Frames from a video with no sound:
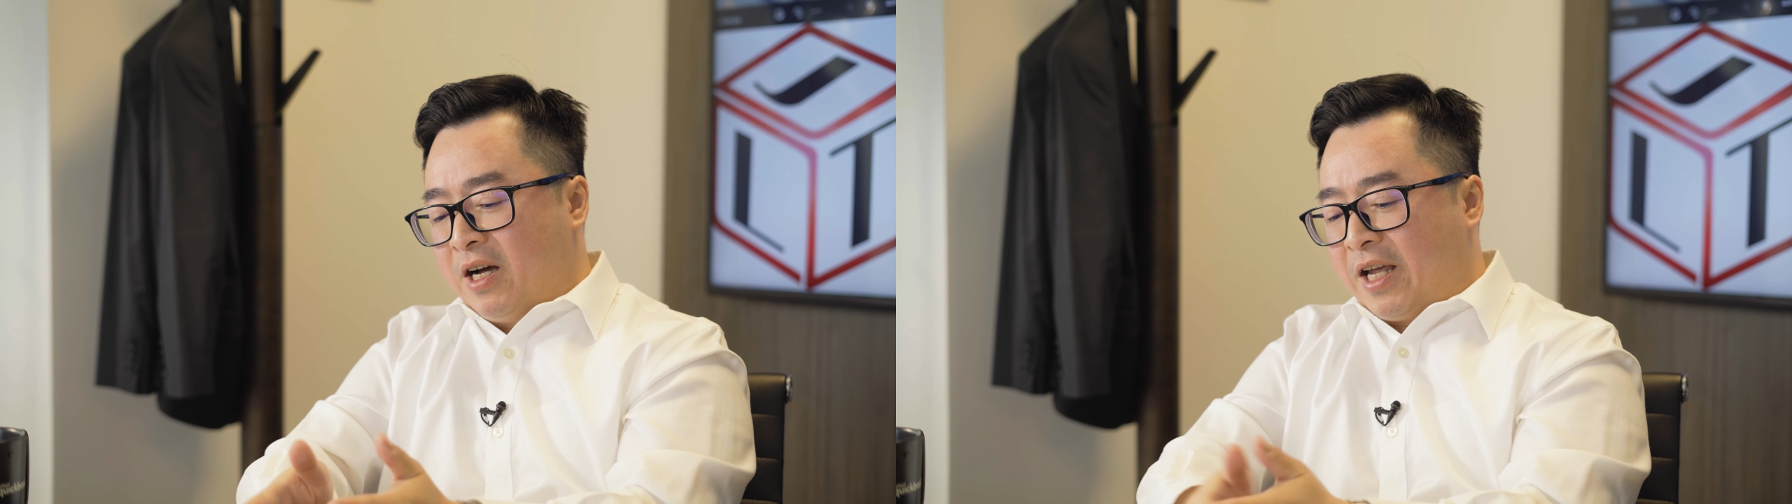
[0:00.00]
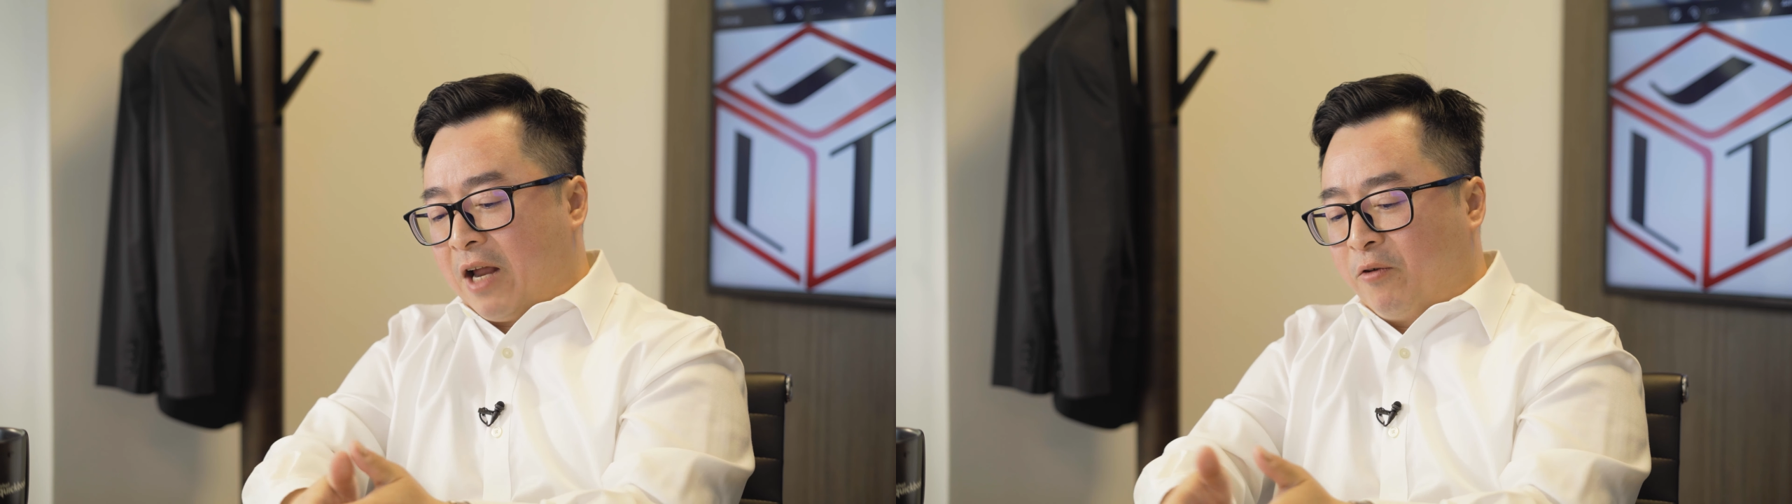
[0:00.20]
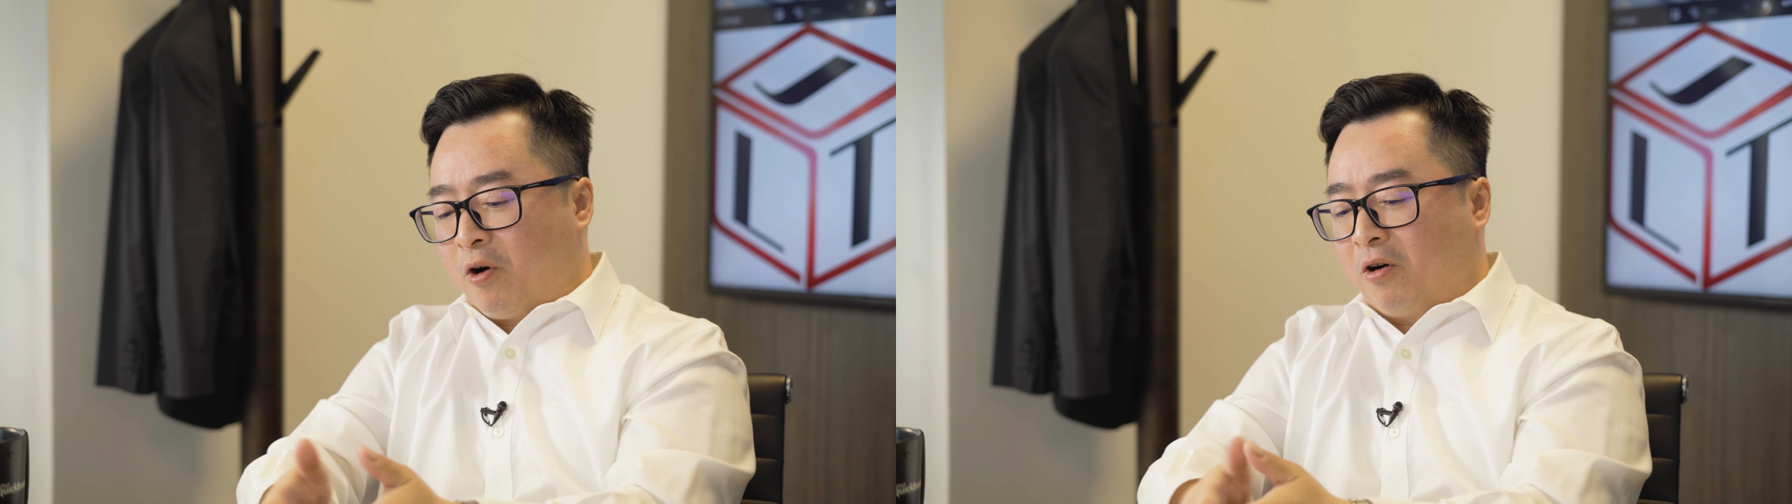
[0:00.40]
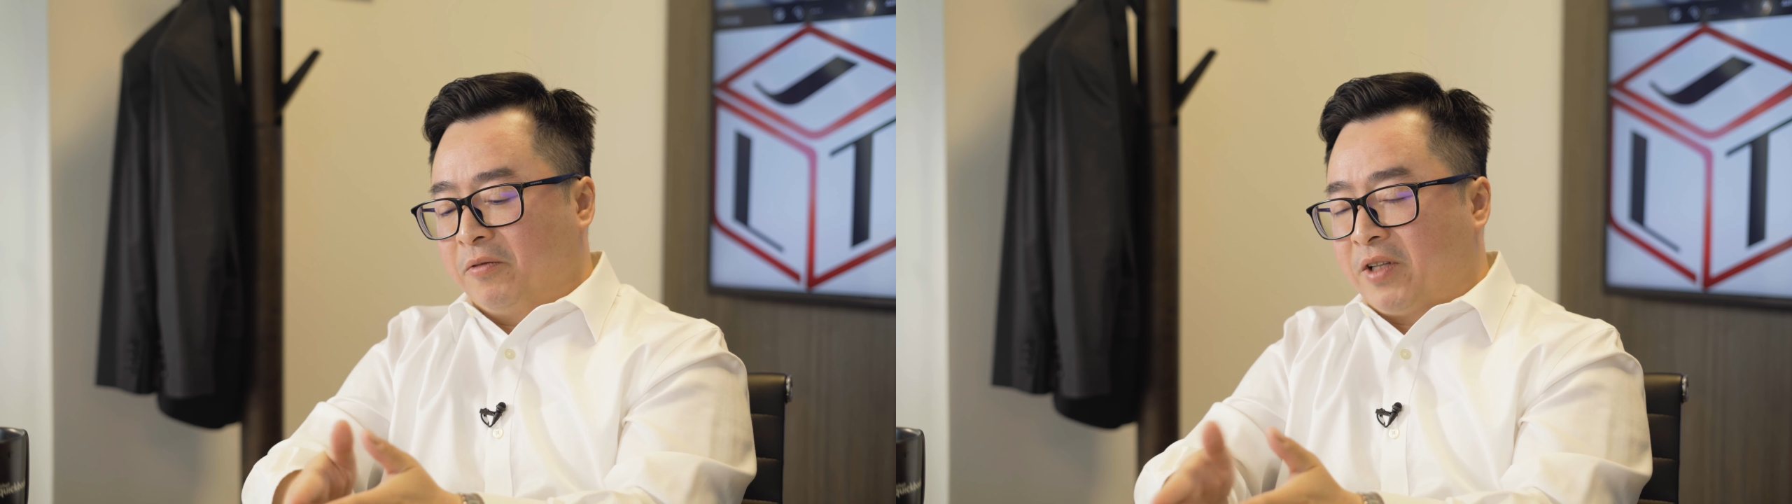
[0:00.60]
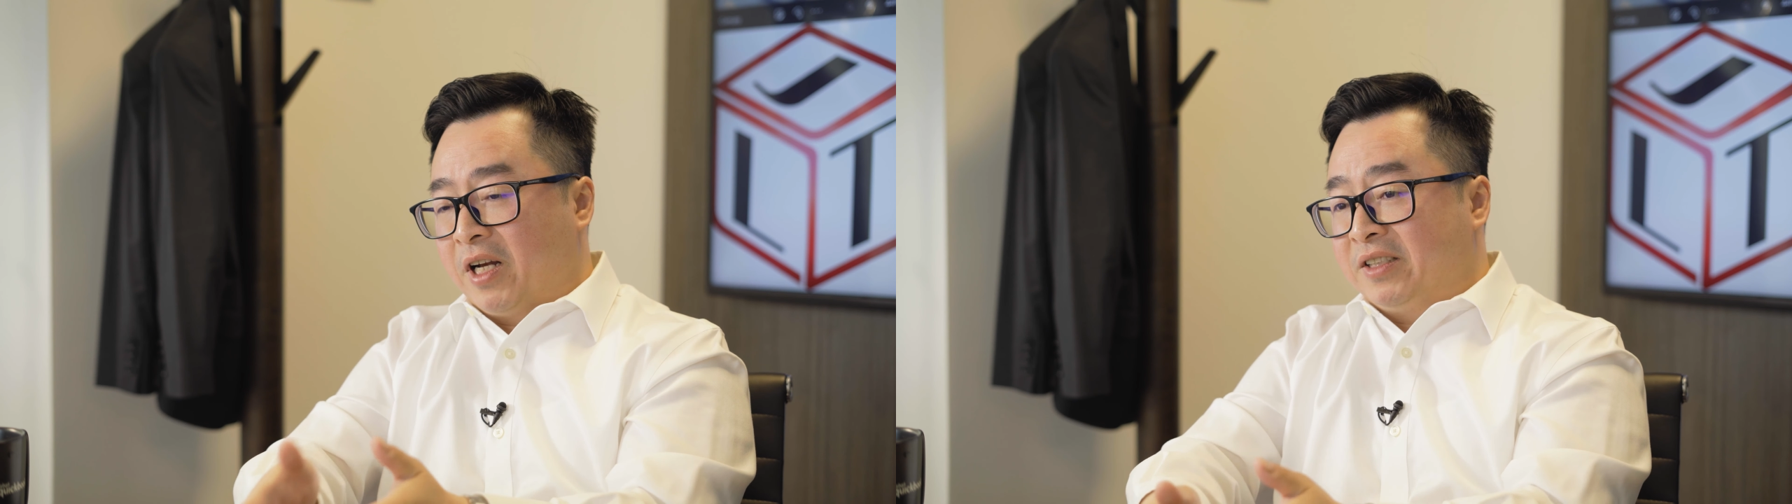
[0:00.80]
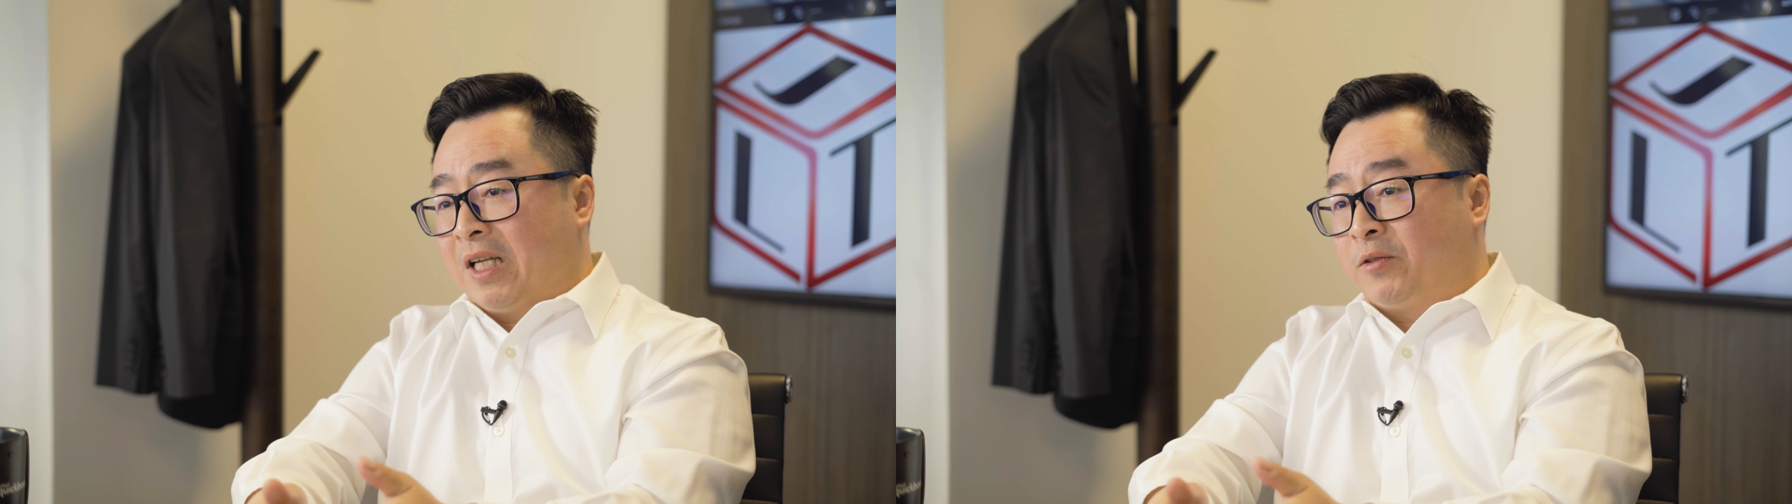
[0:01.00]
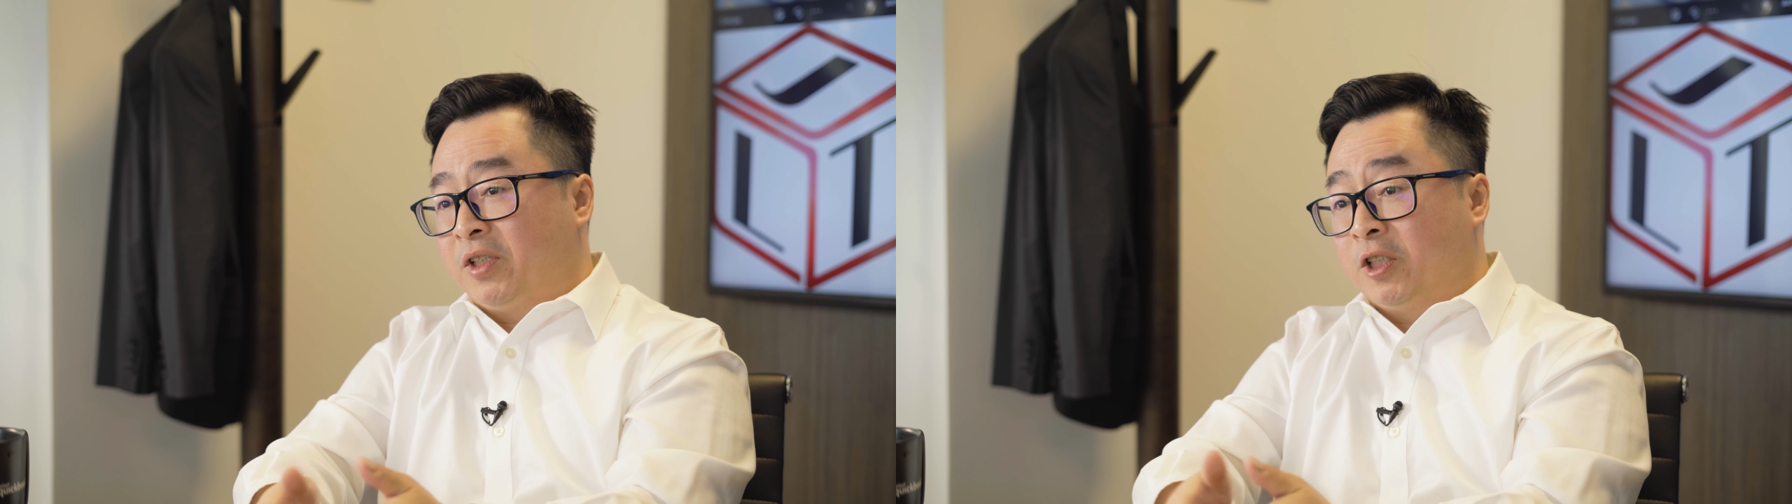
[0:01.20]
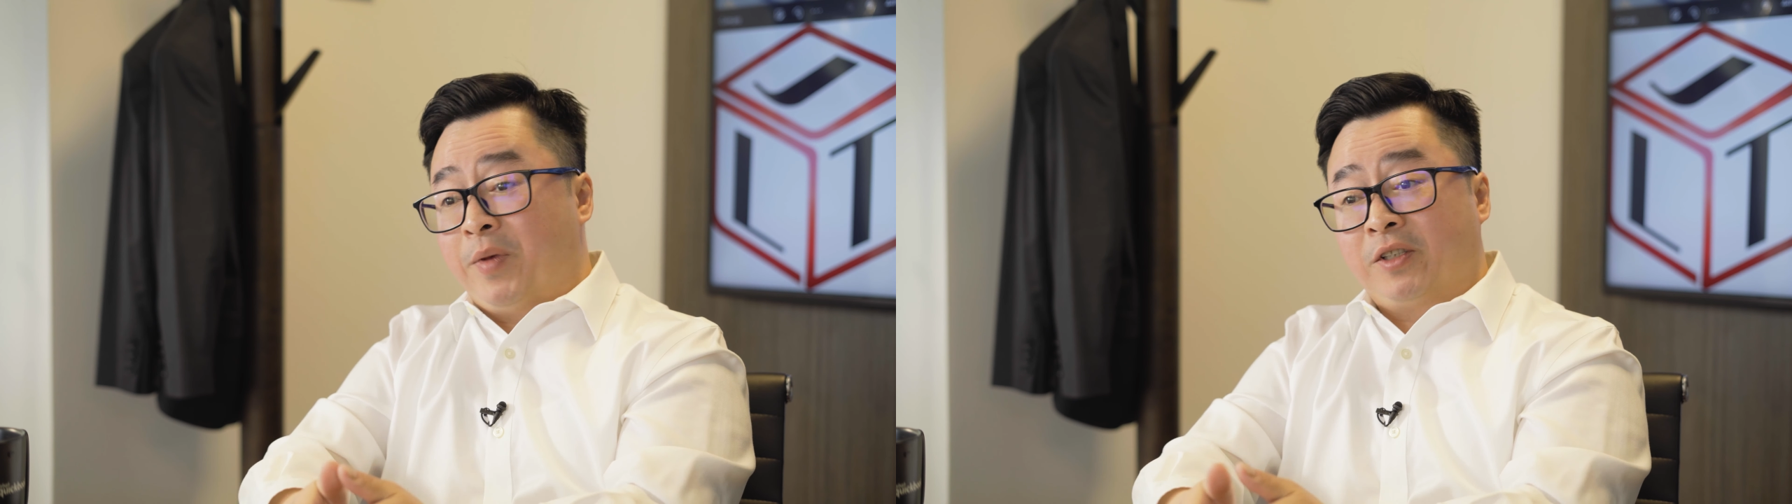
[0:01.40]
I can't recall if that
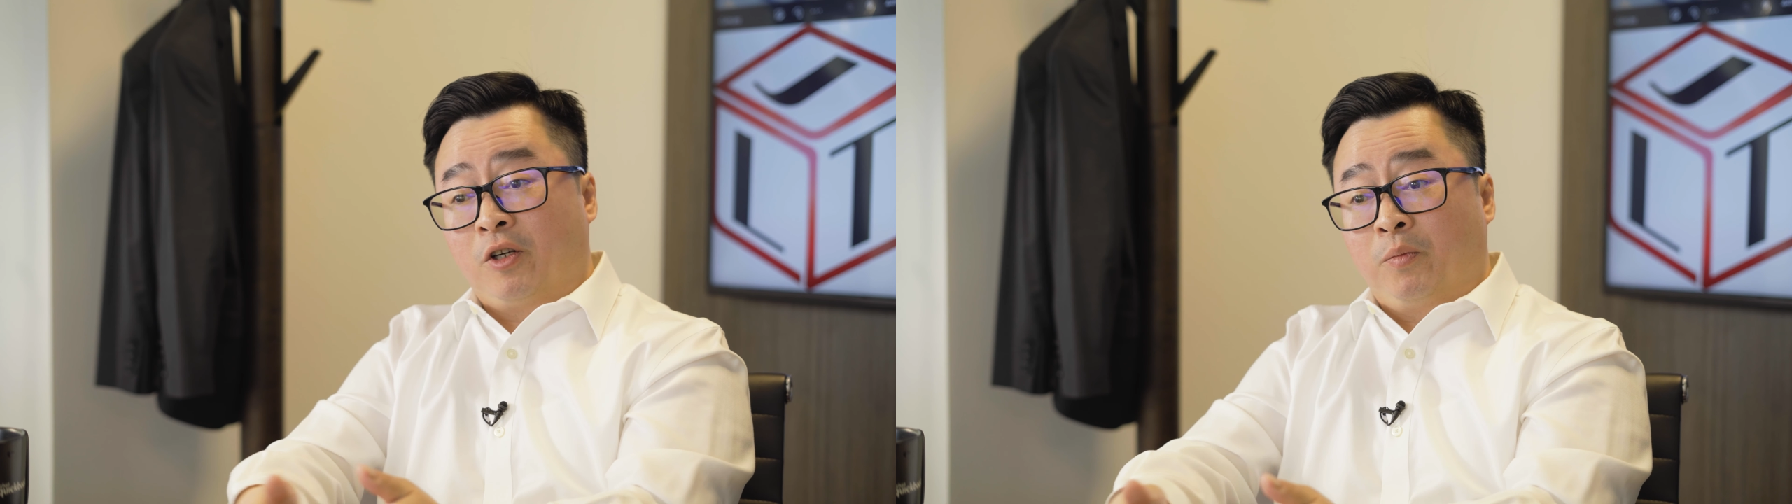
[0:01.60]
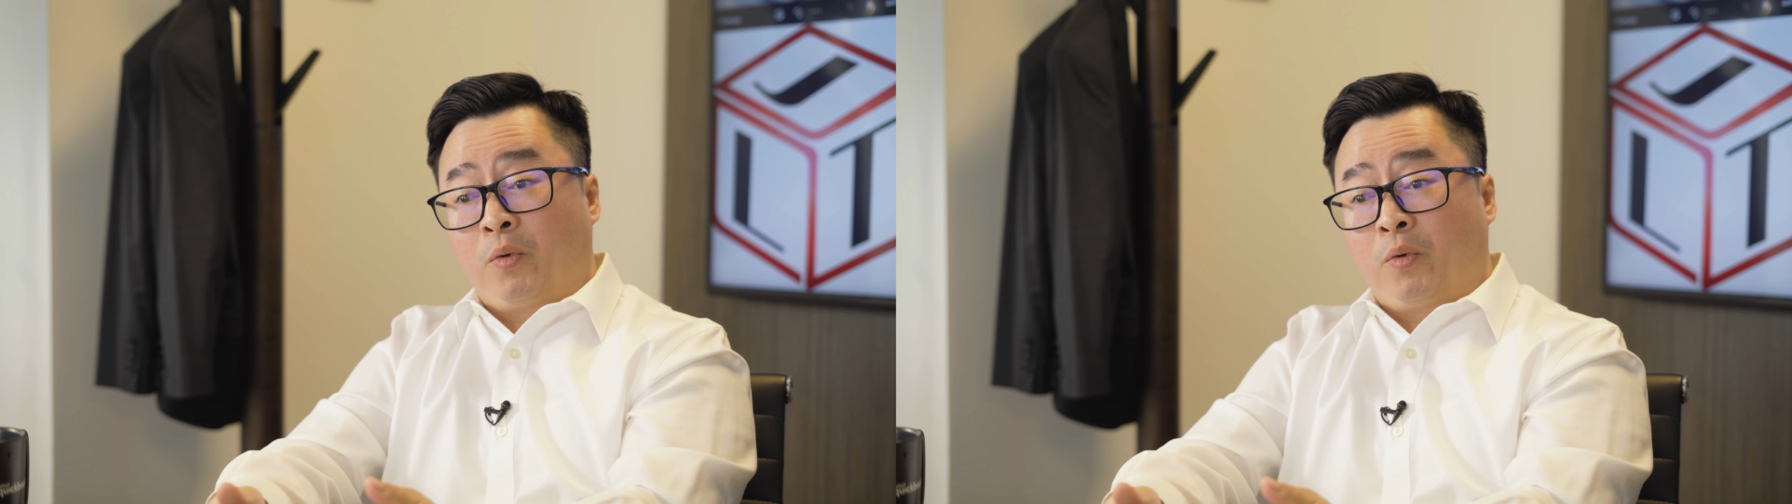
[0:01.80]
exemption is based on a